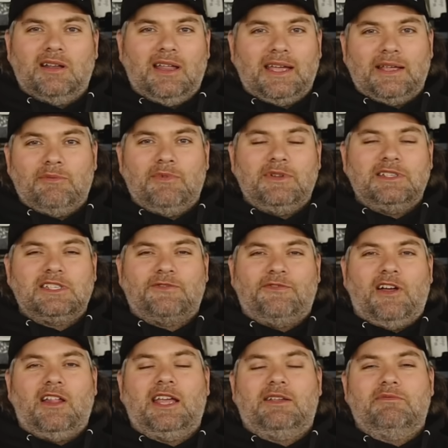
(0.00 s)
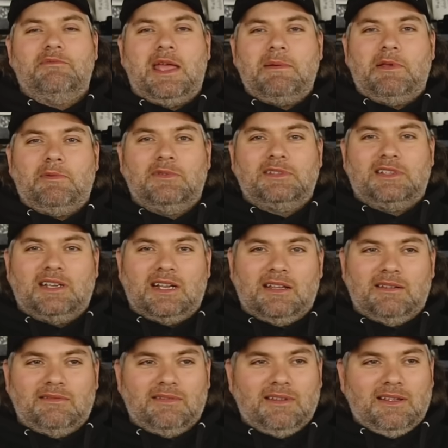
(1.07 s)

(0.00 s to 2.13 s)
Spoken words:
like we just felt like maybe it was going to